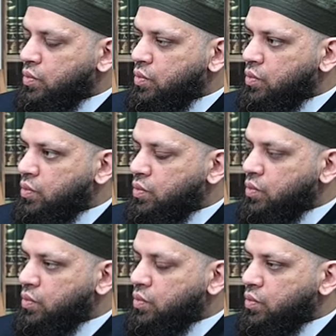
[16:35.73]

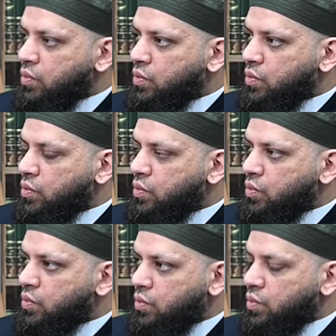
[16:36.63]

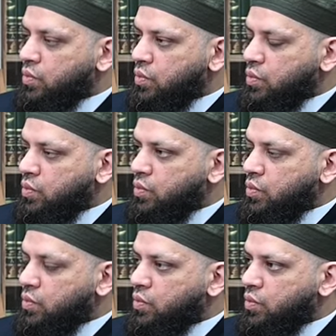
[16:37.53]

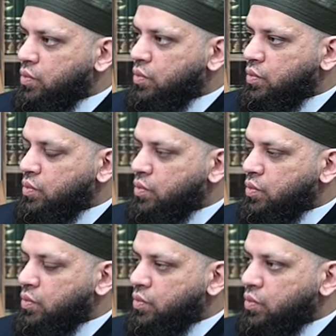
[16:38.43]

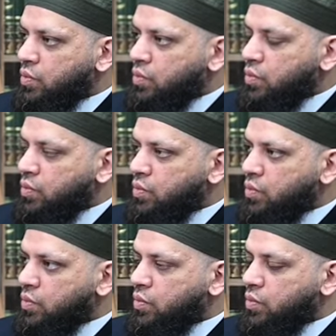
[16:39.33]

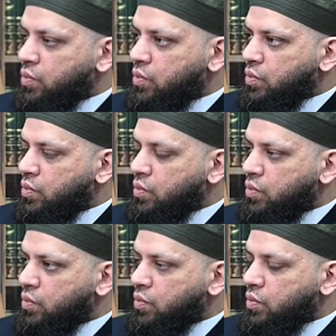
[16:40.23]

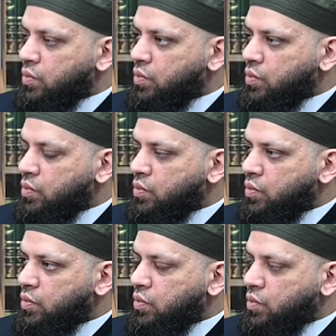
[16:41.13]

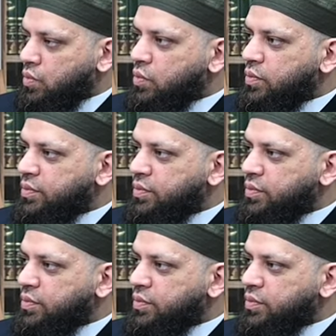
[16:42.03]
(not speaking)